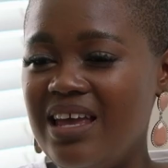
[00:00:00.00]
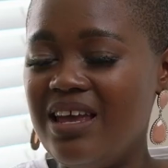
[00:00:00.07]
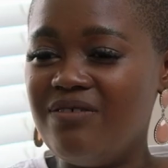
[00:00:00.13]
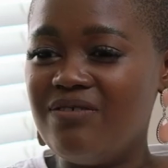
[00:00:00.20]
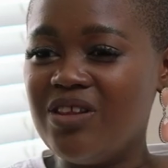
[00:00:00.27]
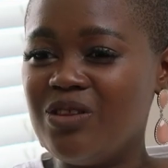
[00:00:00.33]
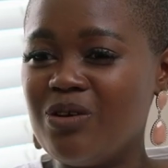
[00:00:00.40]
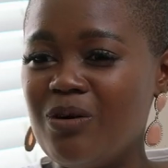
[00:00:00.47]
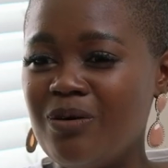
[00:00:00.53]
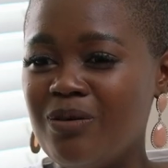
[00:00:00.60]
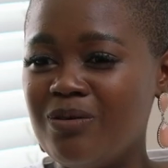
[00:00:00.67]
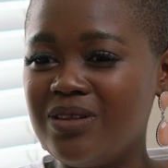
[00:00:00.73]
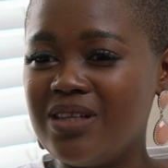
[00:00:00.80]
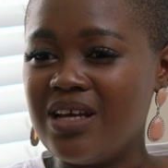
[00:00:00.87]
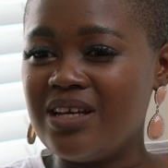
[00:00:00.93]
Even
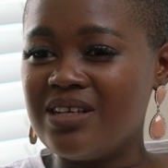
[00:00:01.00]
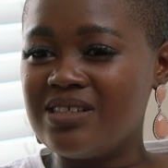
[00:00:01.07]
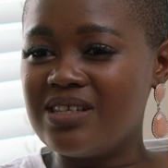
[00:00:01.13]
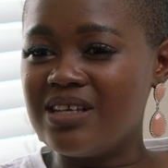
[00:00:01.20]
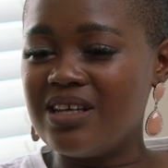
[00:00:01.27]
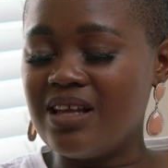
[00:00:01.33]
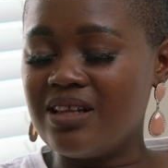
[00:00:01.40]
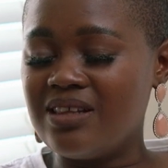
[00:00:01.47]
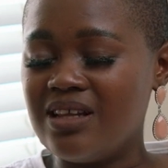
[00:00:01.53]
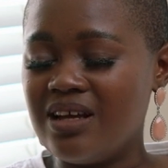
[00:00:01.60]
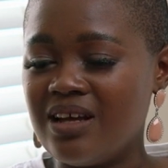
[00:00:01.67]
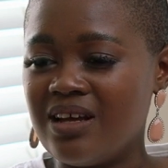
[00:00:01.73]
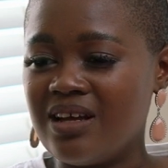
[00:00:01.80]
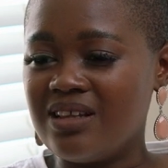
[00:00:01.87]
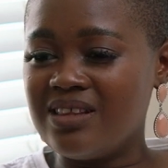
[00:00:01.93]
though
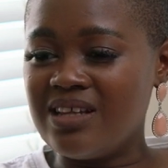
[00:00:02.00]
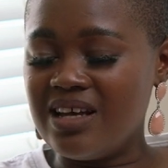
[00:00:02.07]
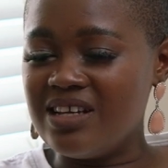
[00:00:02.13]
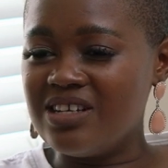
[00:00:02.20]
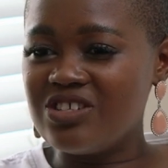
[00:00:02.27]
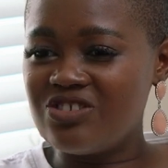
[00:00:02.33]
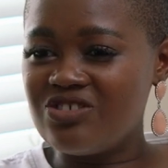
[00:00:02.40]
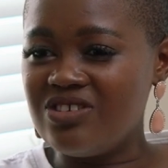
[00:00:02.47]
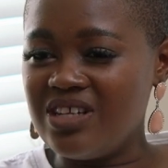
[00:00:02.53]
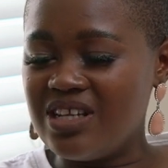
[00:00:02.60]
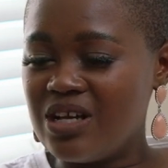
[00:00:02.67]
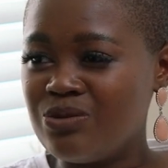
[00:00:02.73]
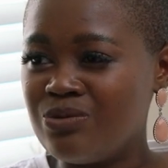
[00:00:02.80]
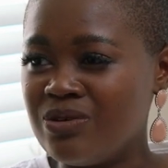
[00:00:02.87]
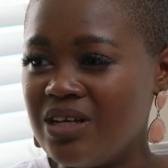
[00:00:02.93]
the industry
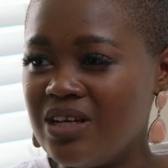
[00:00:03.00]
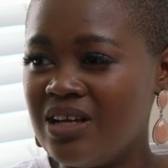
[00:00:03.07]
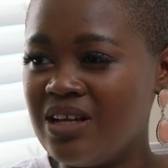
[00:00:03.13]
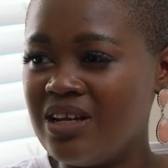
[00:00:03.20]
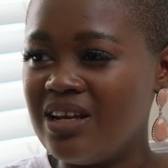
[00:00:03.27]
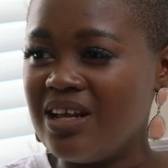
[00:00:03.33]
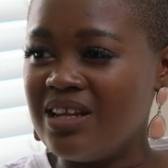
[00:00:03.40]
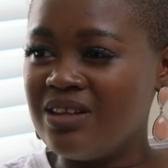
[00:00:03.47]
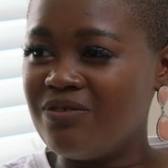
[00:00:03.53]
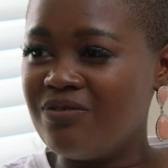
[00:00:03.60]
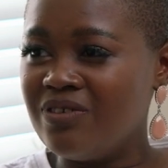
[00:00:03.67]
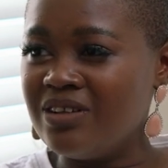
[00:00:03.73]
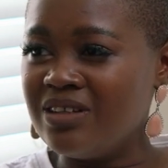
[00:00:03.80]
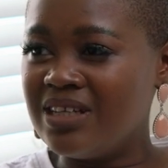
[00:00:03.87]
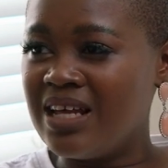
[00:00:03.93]
that we're in and the
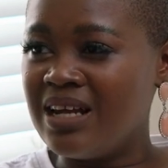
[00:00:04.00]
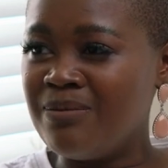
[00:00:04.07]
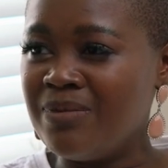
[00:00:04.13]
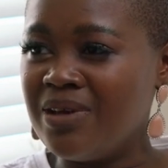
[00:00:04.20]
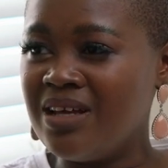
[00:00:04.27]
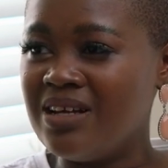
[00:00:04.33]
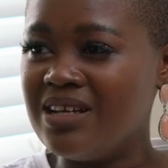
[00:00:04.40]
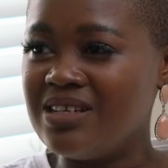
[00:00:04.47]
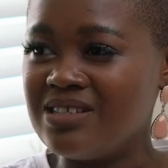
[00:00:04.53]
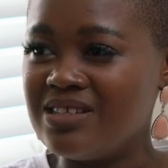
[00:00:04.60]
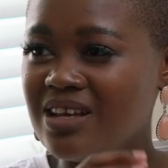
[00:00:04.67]
field that I'm in